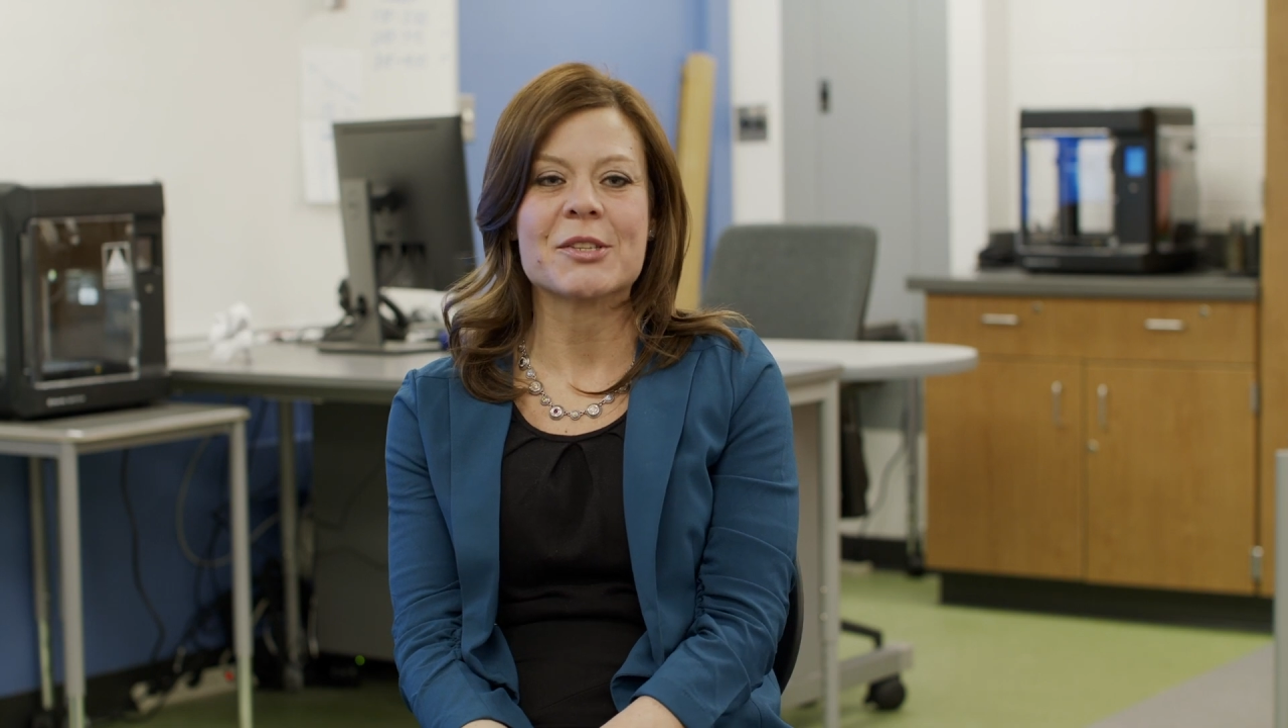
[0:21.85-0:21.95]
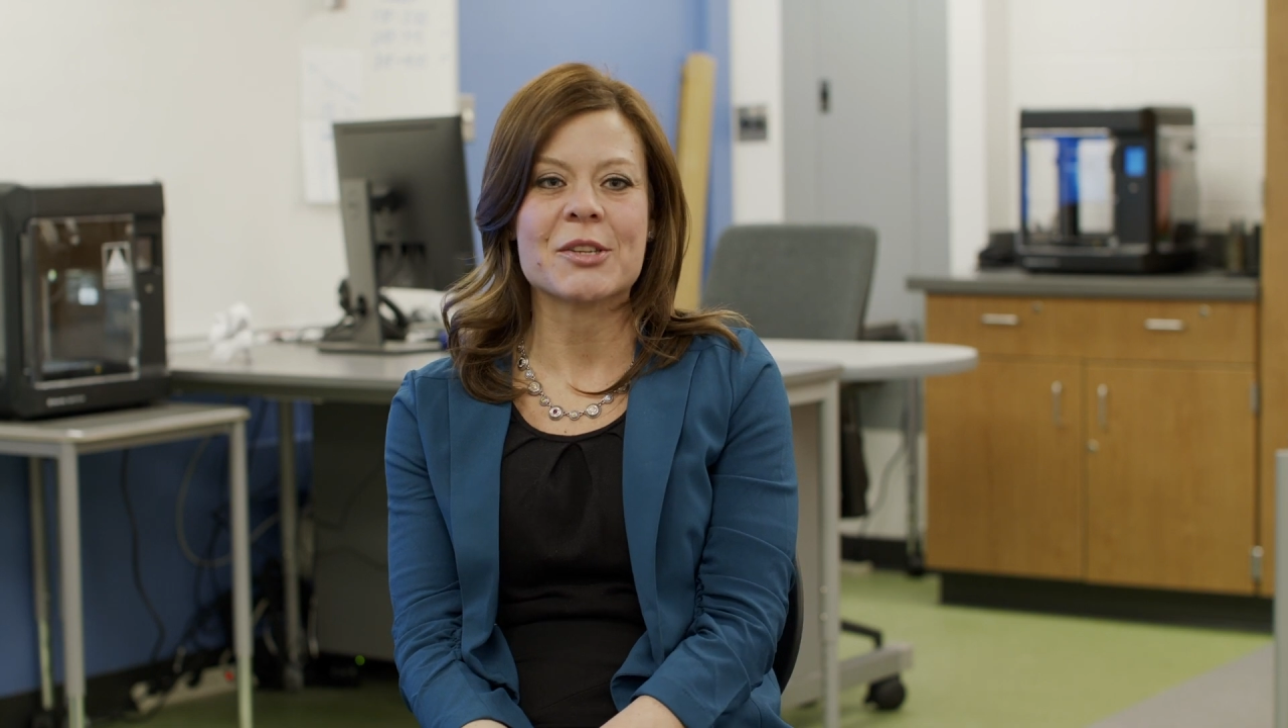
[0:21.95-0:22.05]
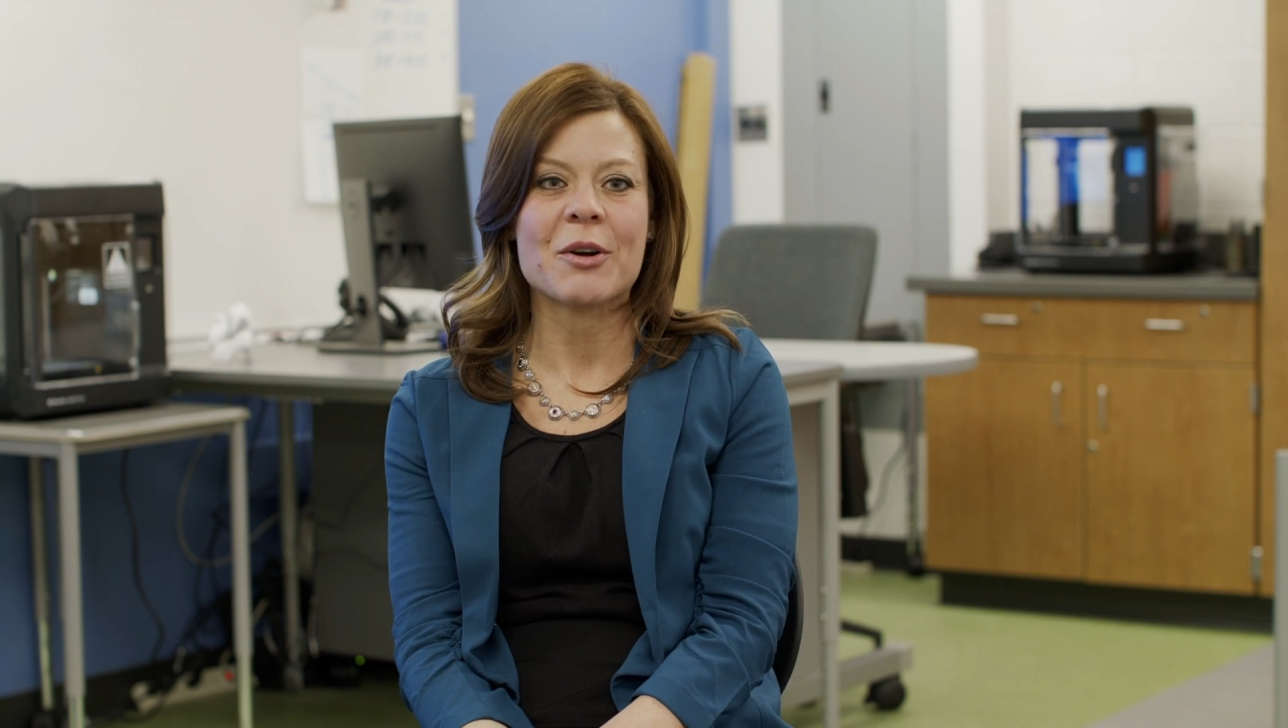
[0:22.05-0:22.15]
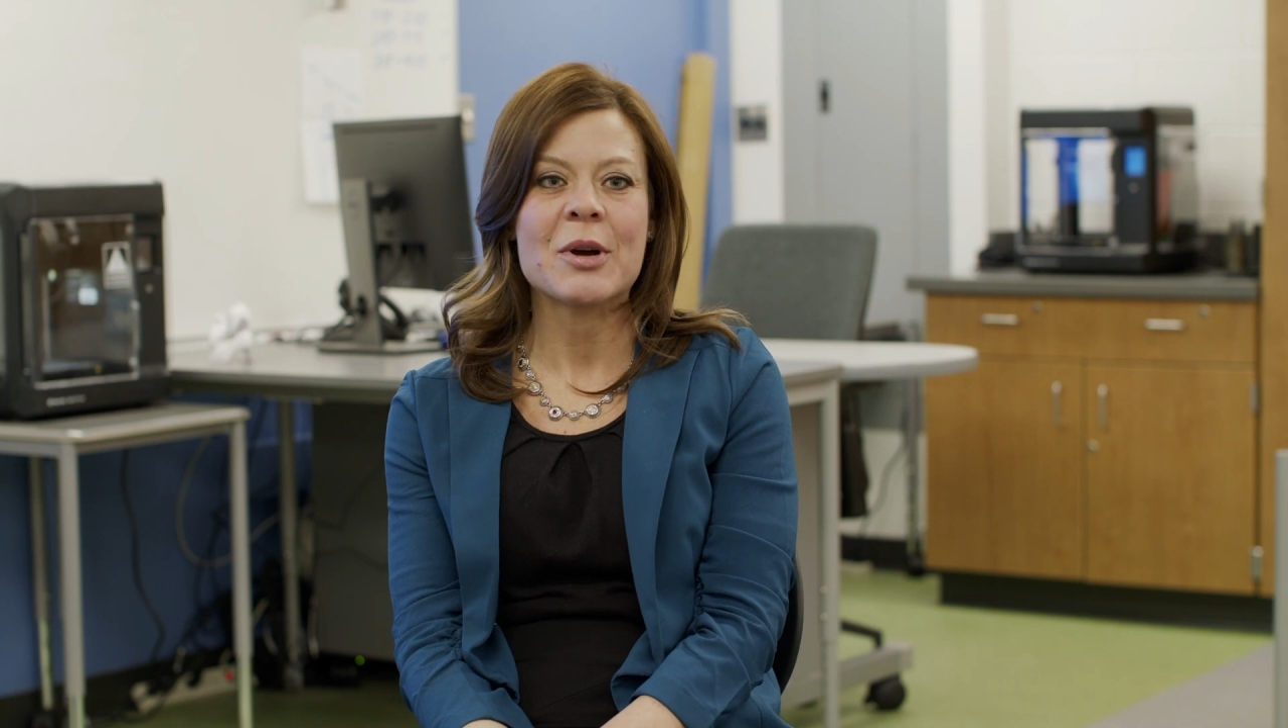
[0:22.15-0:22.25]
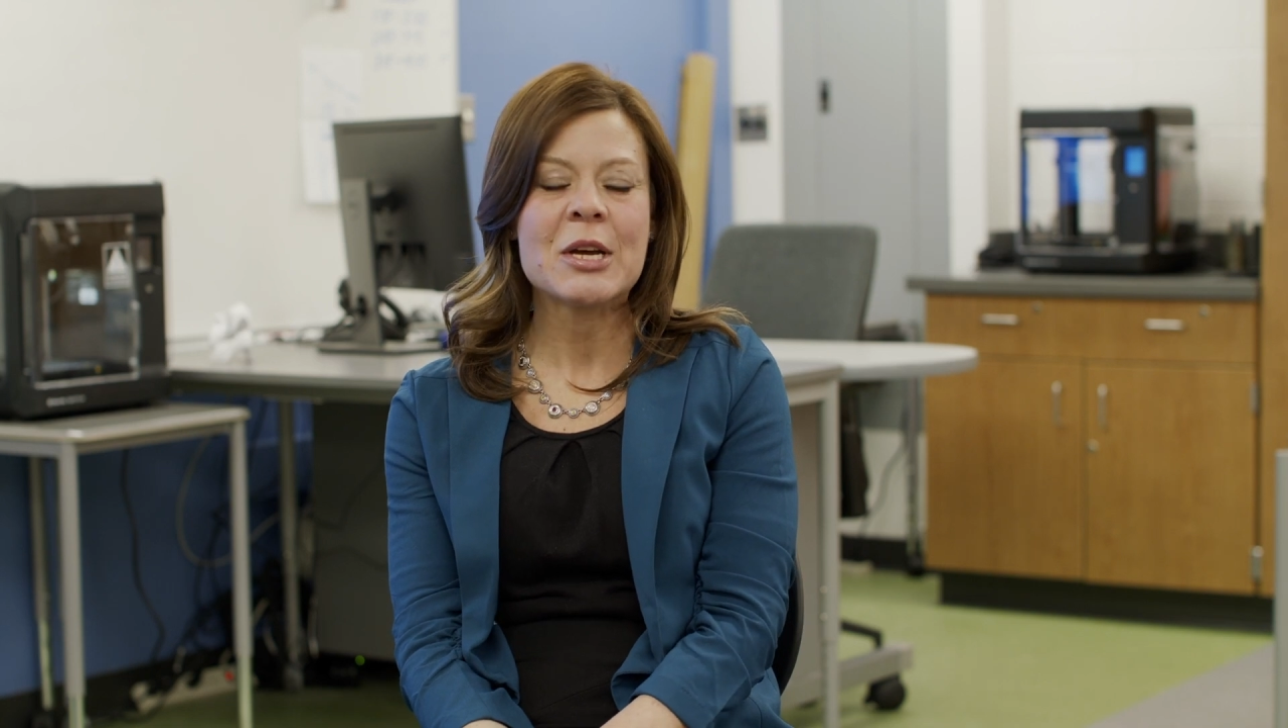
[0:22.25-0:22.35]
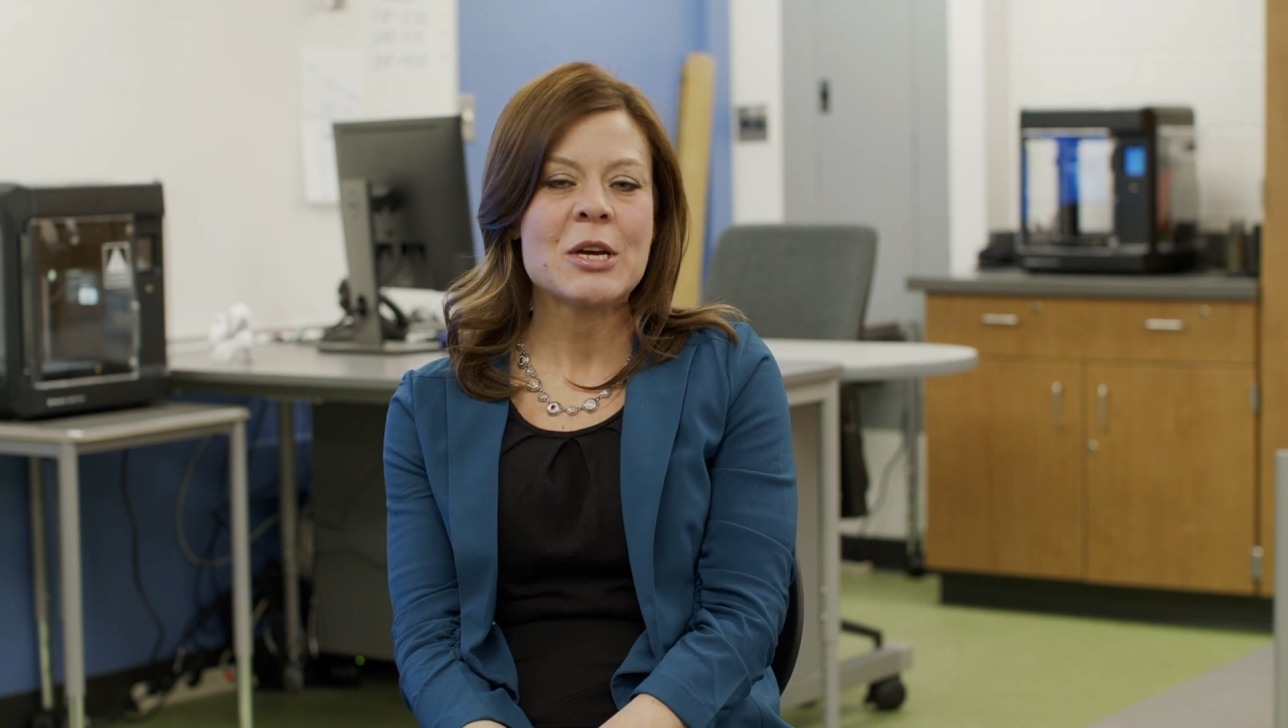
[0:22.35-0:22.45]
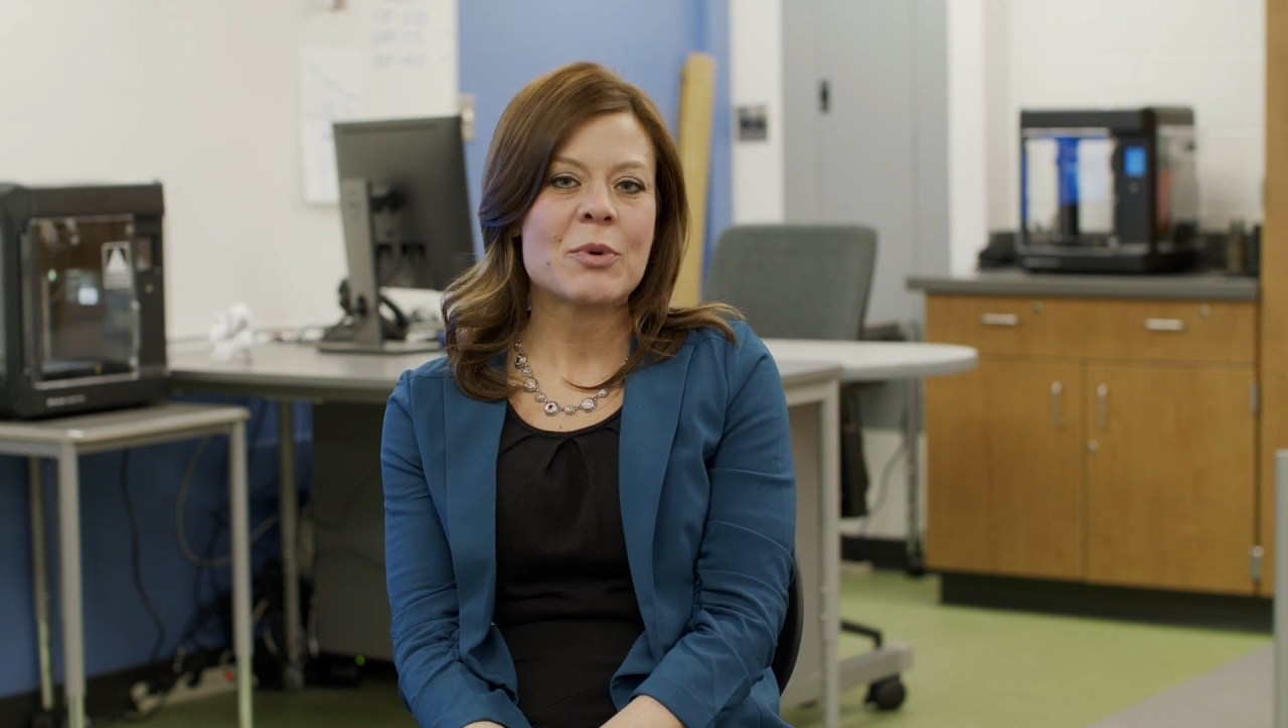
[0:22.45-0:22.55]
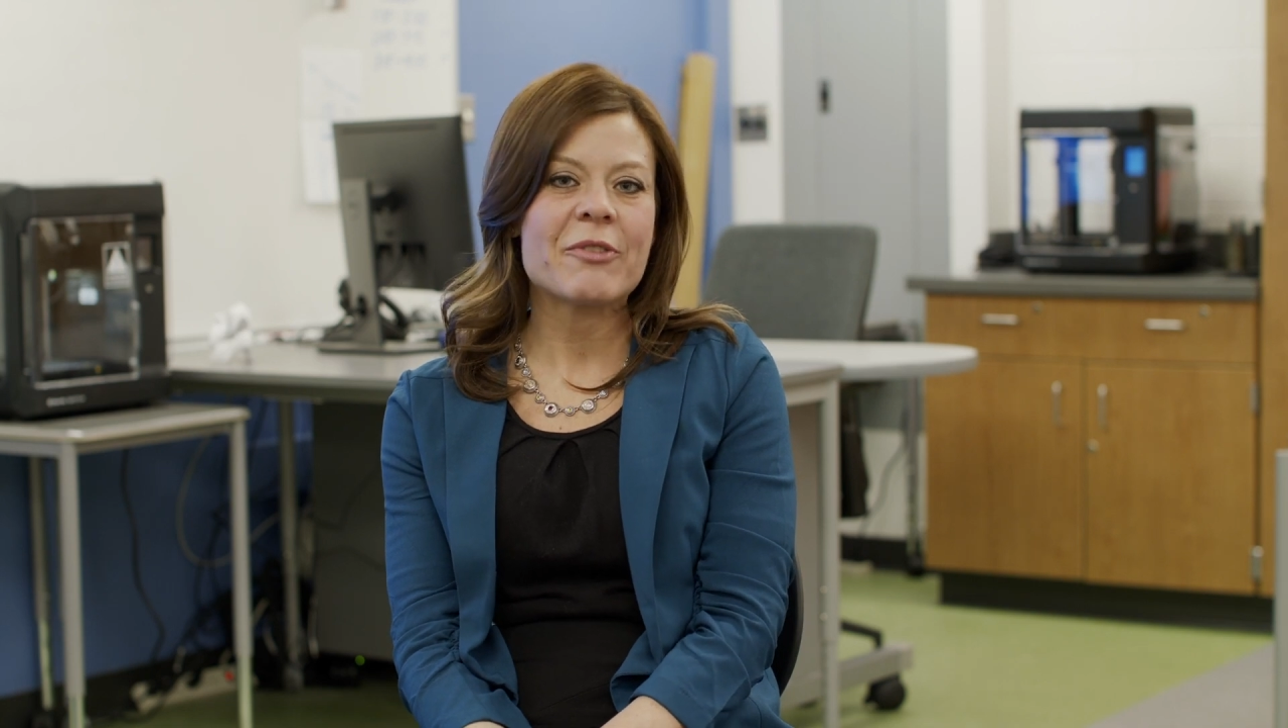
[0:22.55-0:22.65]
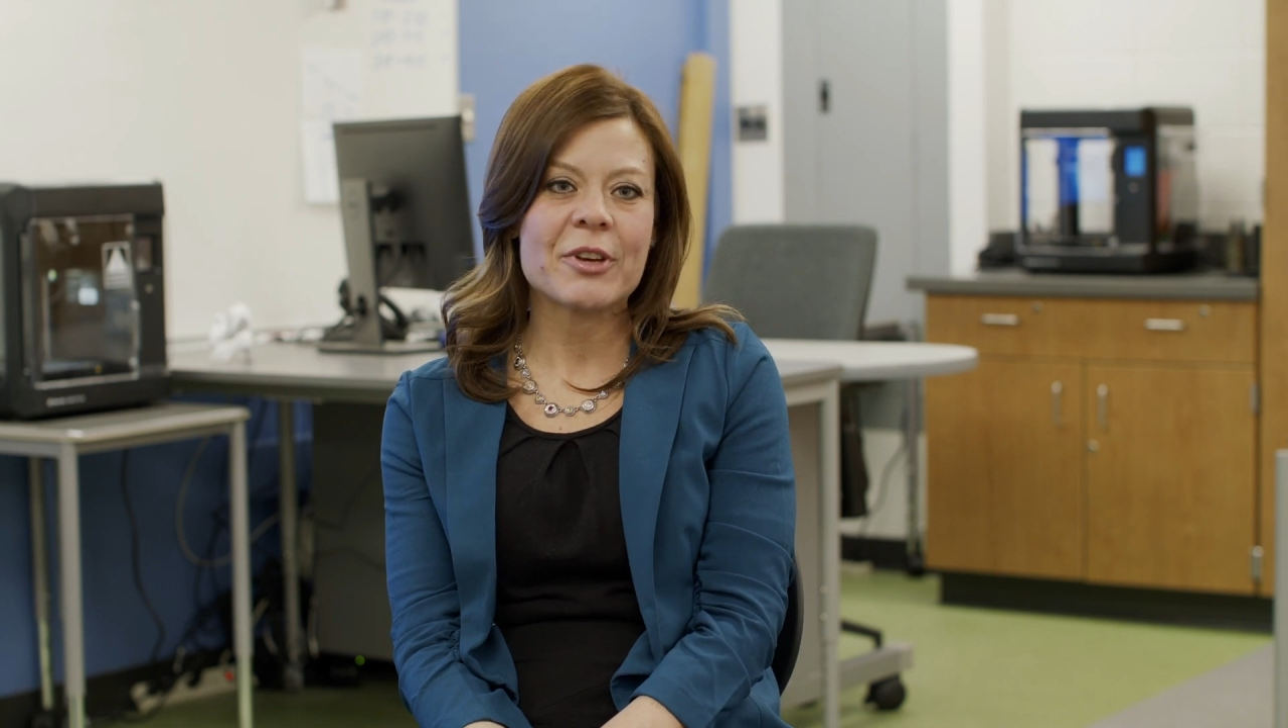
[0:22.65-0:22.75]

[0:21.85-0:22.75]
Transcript: So we